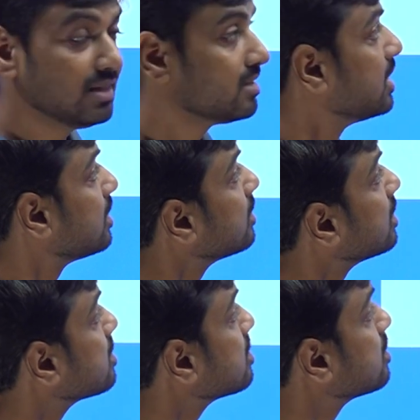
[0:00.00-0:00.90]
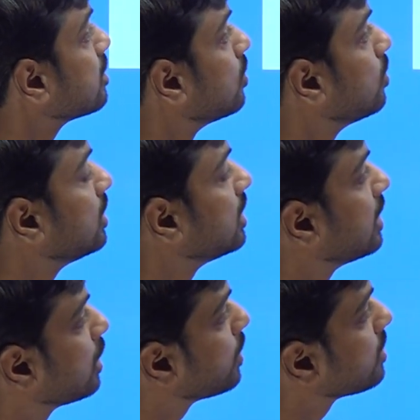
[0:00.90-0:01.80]
is greater than 0, then the
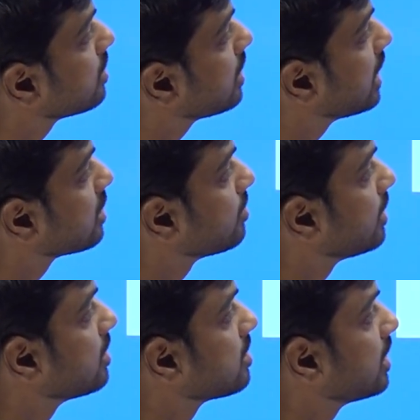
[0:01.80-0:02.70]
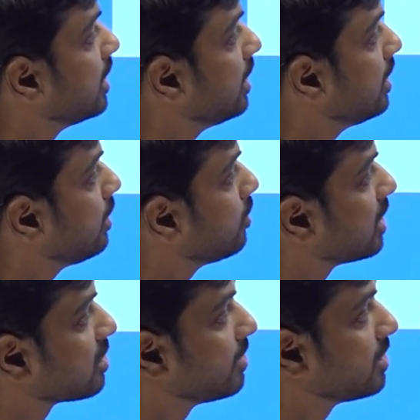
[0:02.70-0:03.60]
equation x minus a into
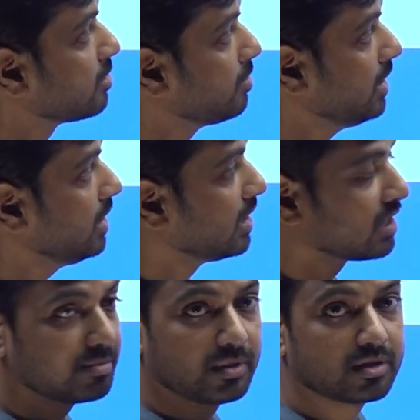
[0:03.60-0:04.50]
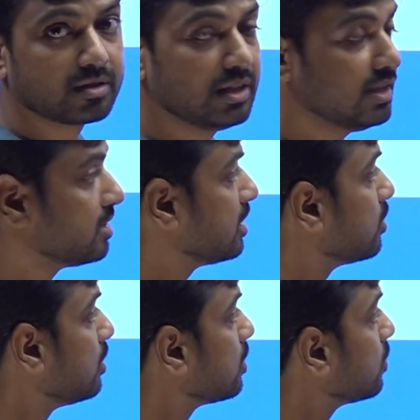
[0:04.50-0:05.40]
x minus b and x minus c is
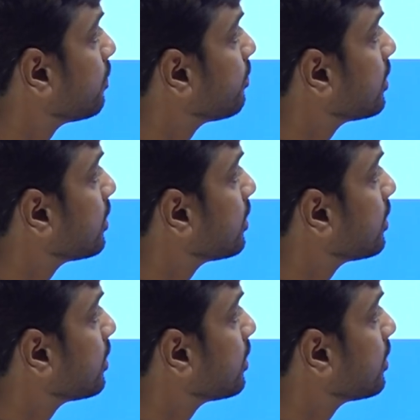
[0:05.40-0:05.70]
equal to.